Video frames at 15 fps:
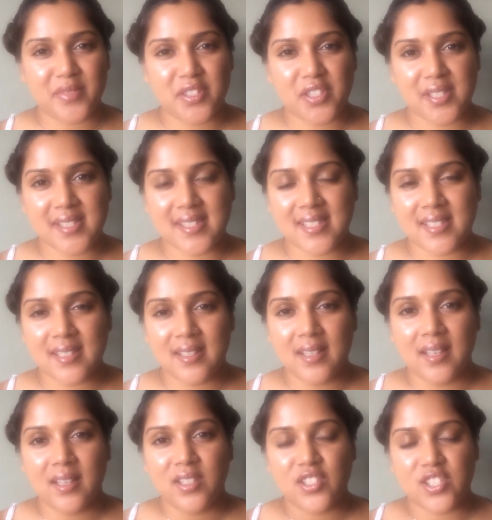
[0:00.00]
just
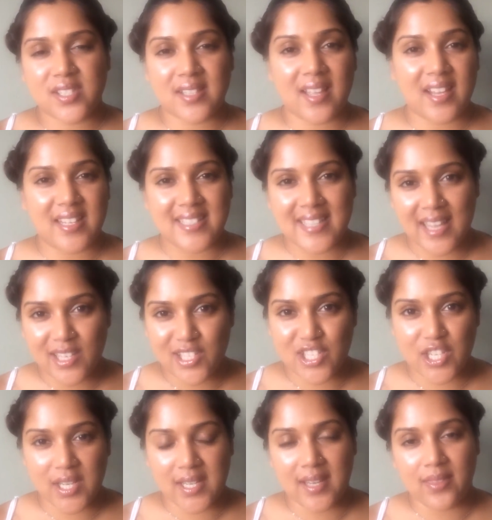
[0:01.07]
a lot of
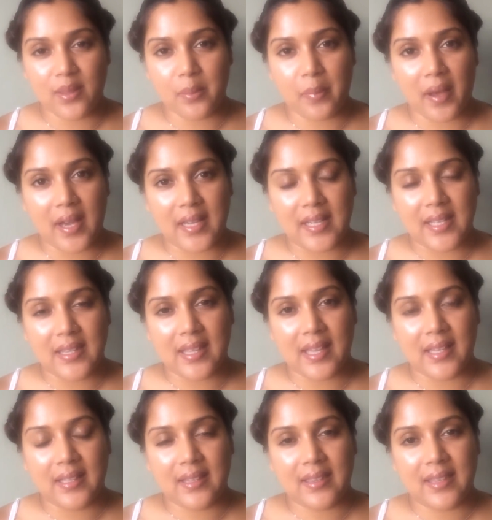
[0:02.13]
tension in the body
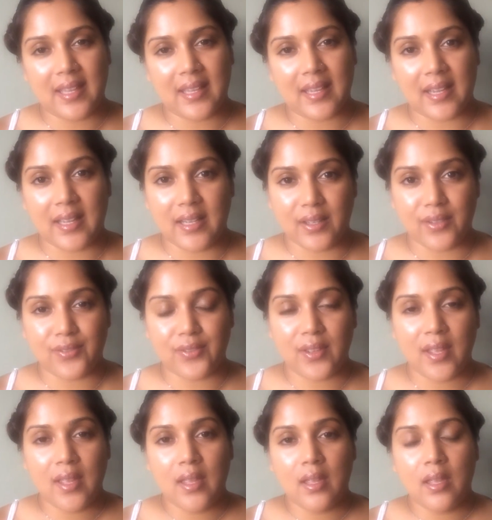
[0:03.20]
that kind of
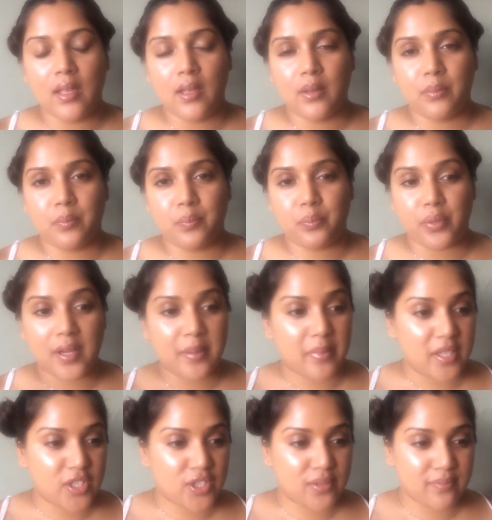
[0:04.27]
pretty
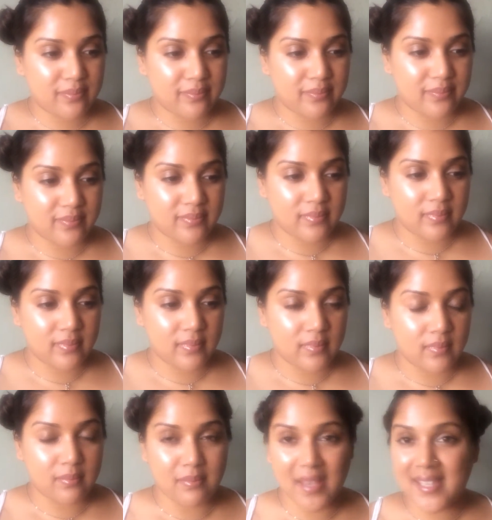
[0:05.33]
much
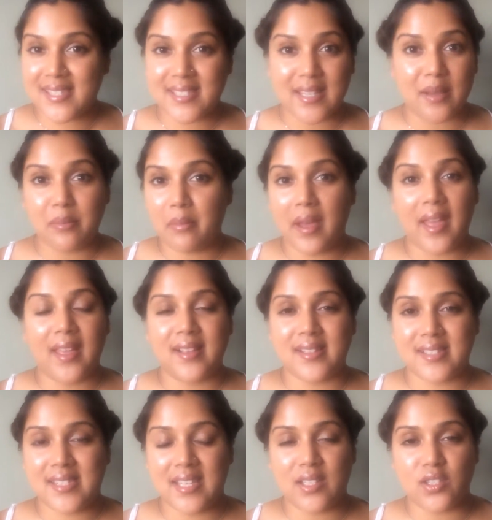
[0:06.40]
messed up my
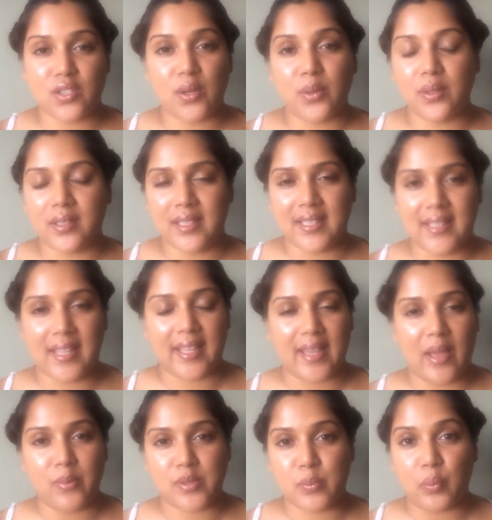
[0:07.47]
skin totally. Like,
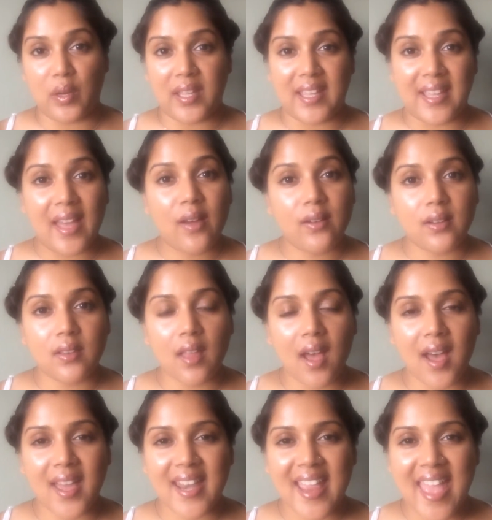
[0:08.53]
I was breaking out a
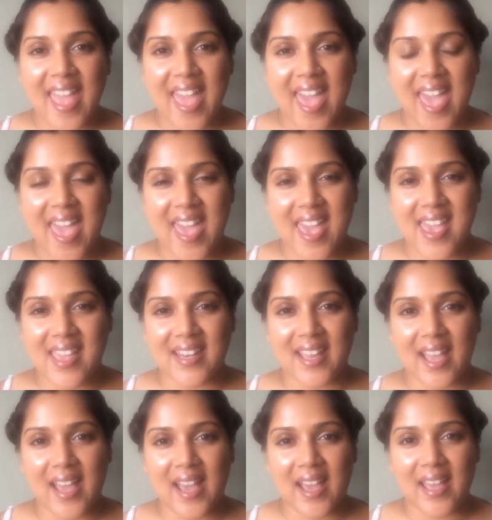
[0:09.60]
lot, and
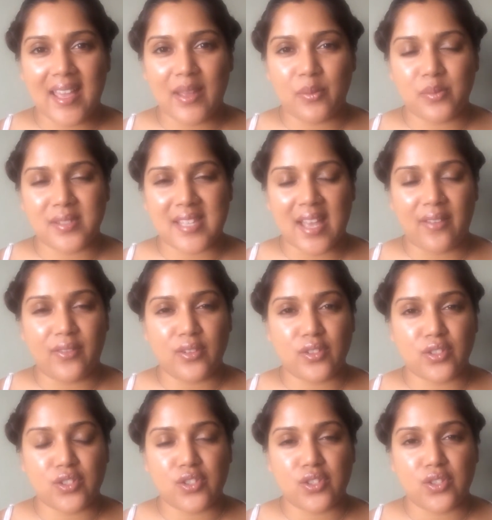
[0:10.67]
I was having
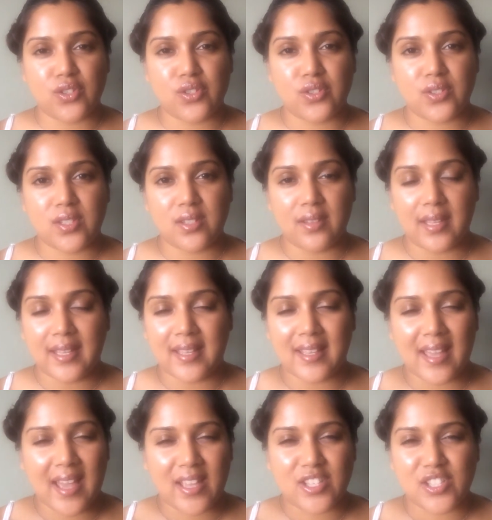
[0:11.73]

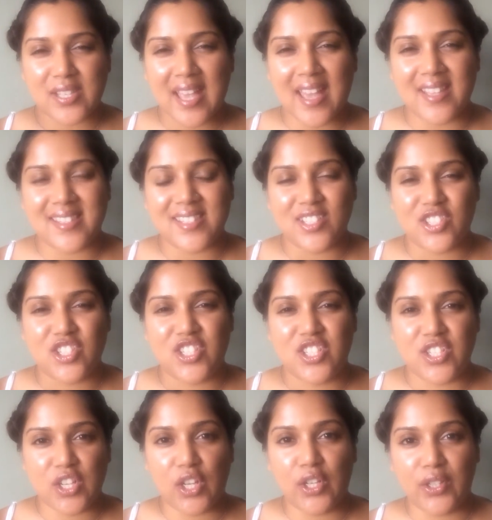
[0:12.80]
I just had such
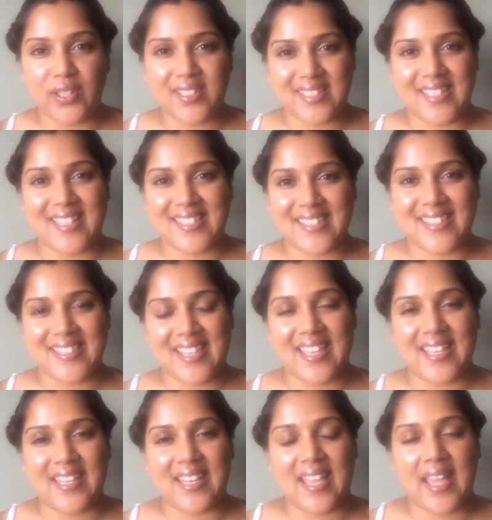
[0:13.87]
dull, dead
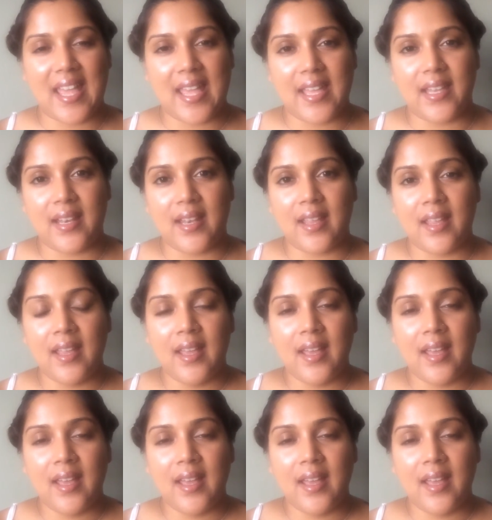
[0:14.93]
skin, and